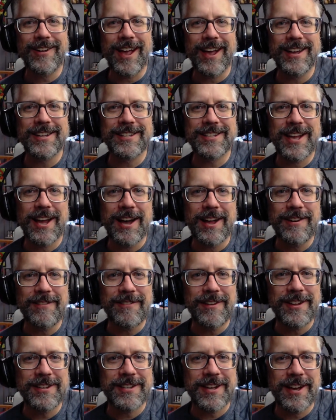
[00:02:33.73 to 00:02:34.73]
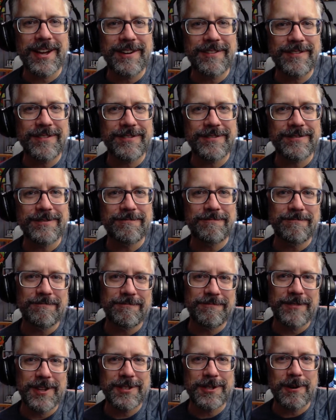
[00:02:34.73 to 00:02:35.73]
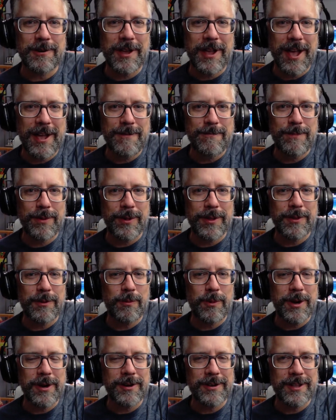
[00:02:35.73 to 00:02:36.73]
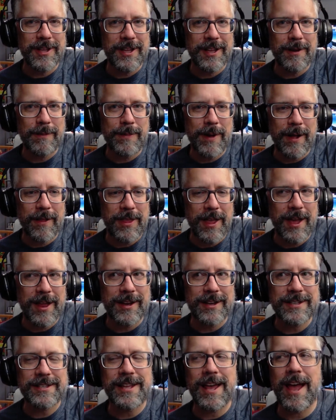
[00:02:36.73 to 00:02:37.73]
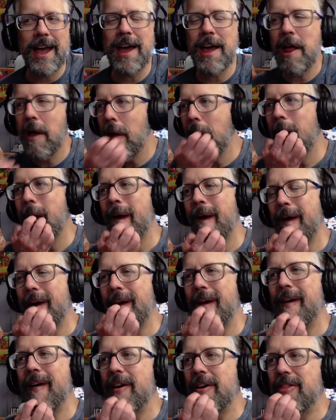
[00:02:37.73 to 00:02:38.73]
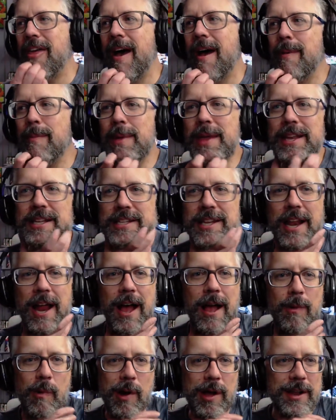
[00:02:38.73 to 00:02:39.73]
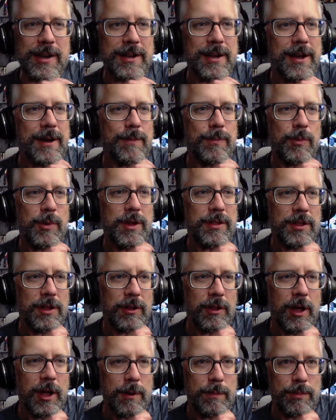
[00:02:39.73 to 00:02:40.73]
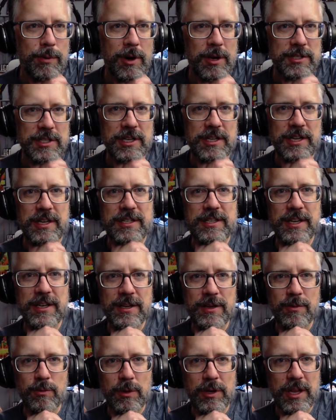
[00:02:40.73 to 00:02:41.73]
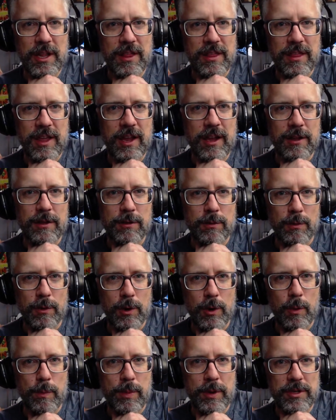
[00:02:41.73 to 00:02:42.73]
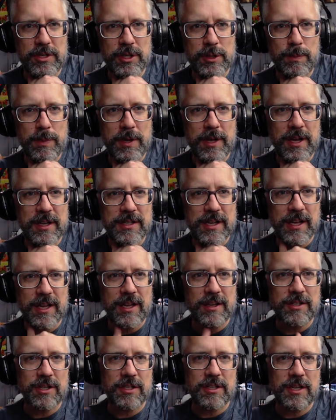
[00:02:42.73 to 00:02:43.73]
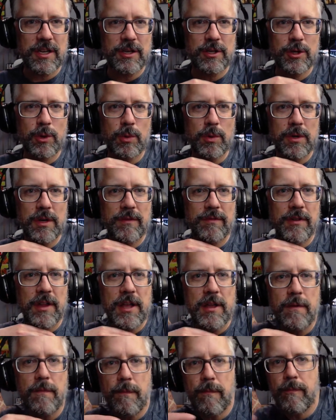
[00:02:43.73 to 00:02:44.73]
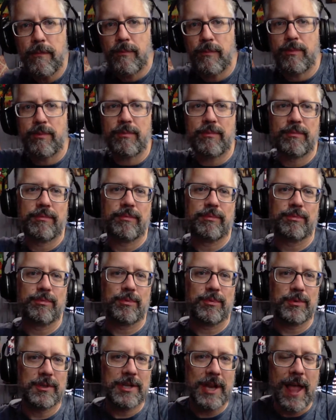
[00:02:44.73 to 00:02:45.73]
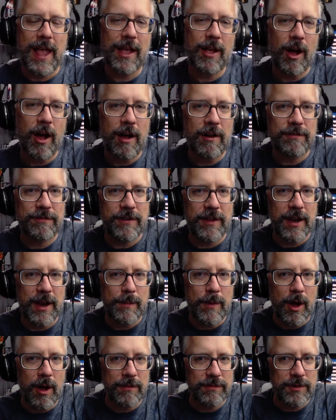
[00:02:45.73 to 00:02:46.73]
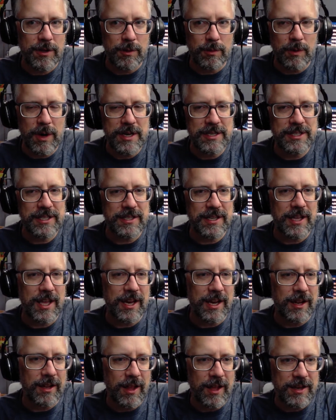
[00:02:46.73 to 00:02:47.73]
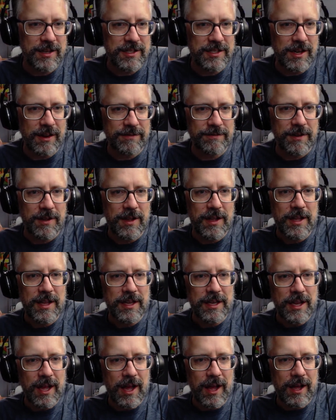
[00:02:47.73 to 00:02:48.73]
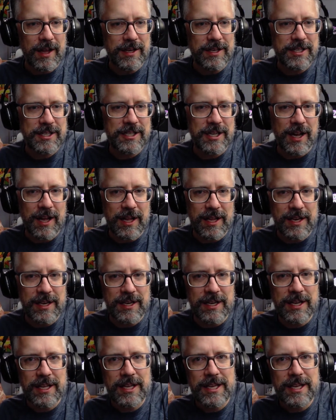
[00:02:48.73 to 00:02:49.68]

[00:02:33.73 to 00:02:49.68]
it's okay, but the weird thing about that is that means that I wind up with a lot of projects I didn't really think through, but just because I can just intuitively take off and I'm off to the races and getting a lot of stuff done,